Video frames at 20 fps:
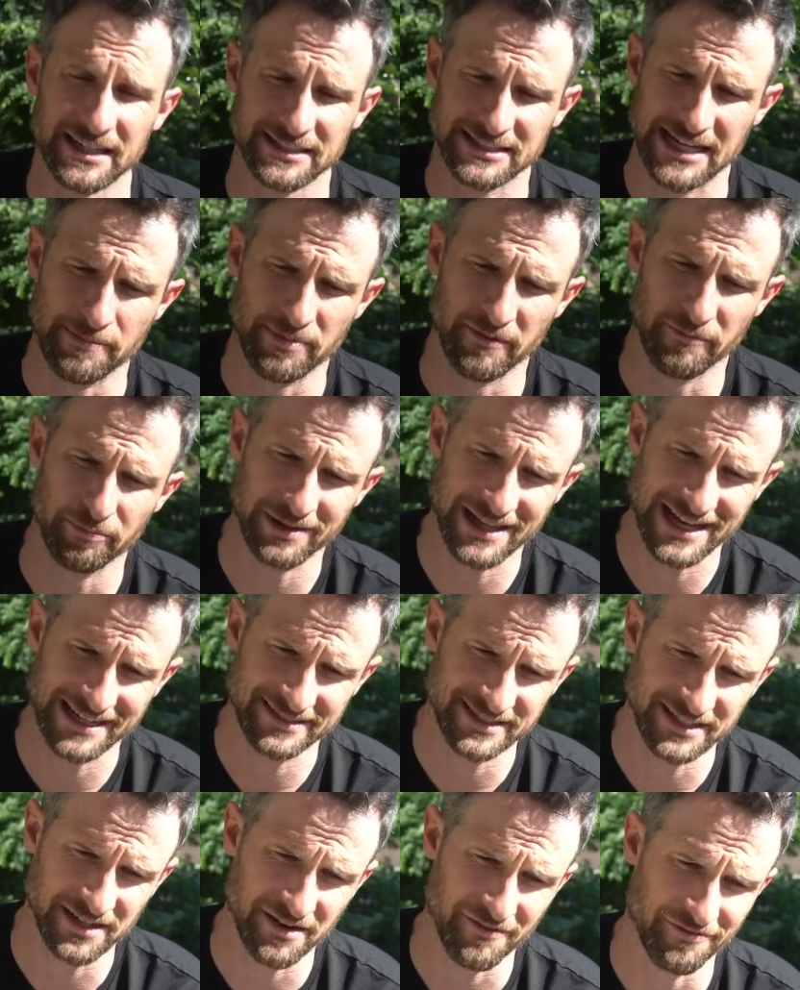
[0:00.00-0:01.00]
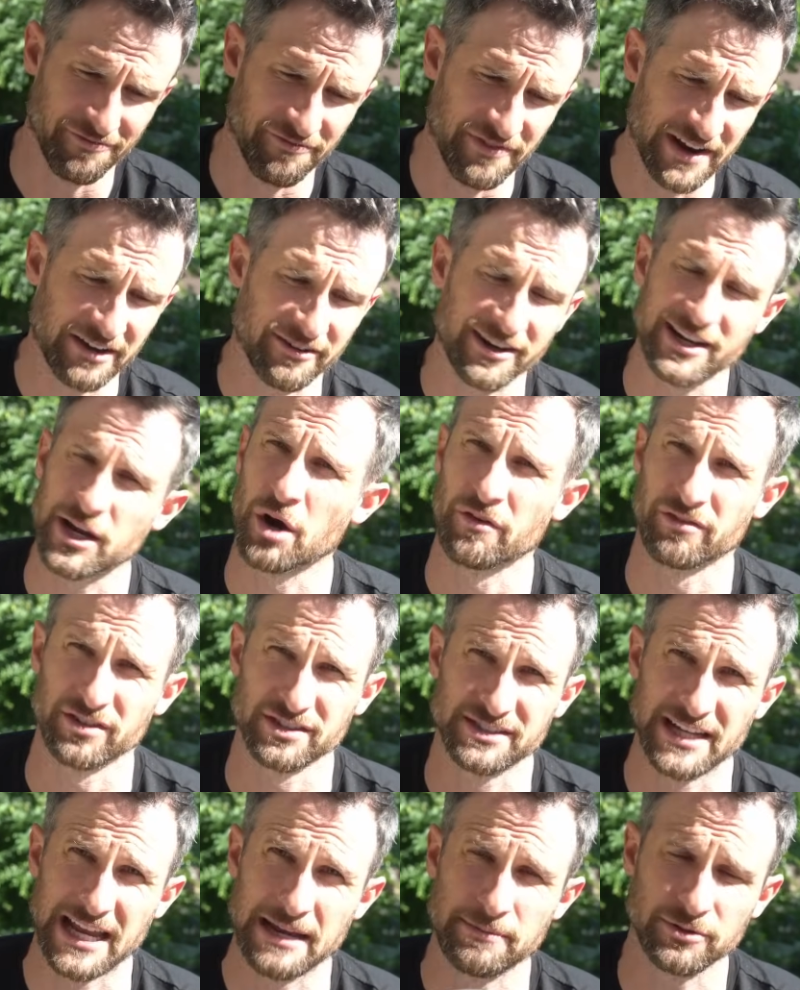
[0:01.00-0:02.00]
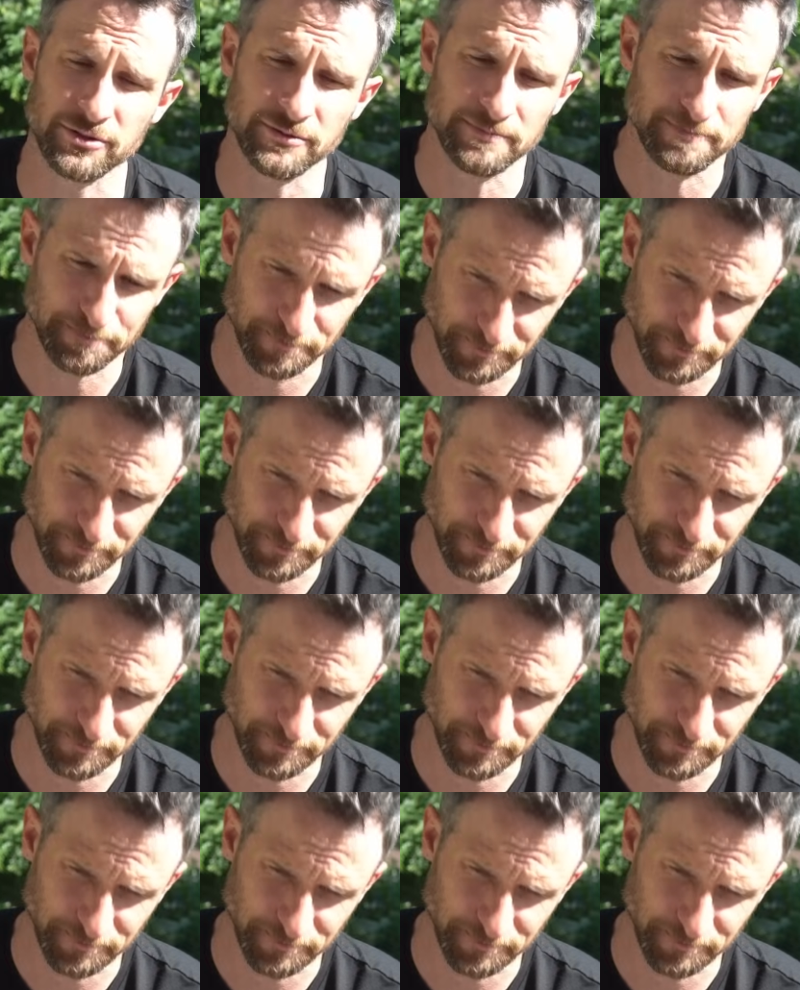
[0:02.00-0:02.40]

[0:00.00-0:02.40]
type of plastic, very overstable.